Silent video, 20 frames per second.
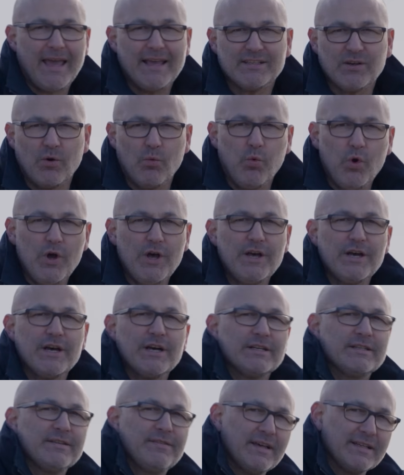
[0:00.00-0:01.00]
It's a
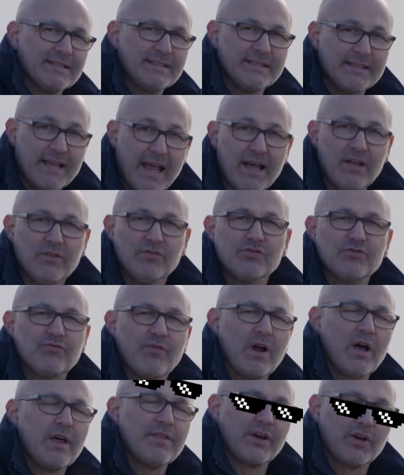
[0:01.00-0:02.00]
word that sounds
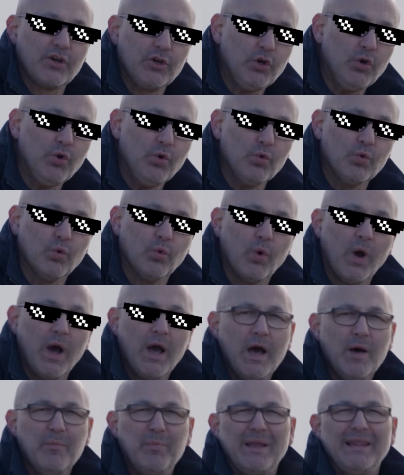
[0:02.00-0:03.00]
rather cool,
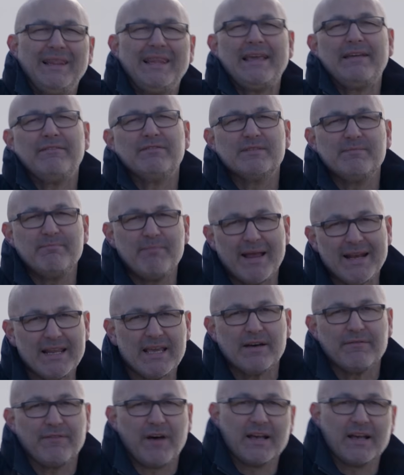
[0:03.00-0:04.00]
but leaves many of